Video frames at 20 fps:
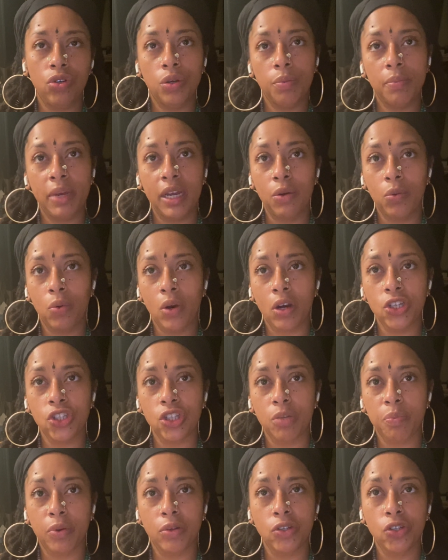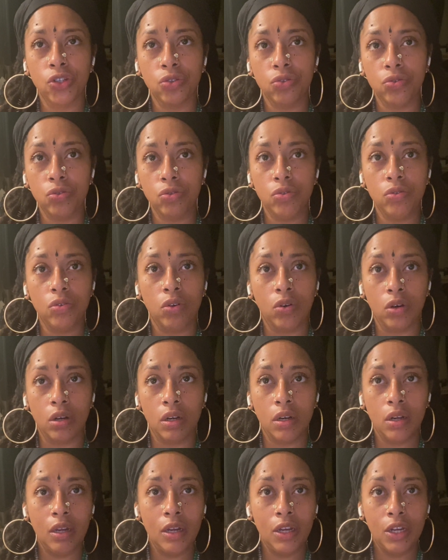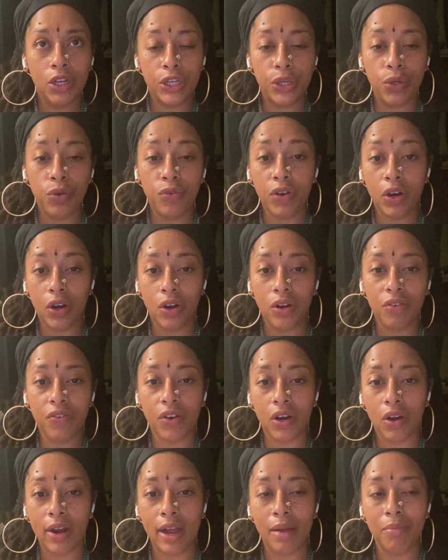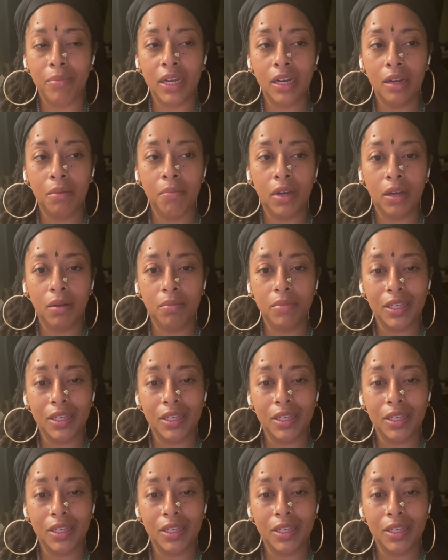You may worship Oshun, or you've heard of her at minimum.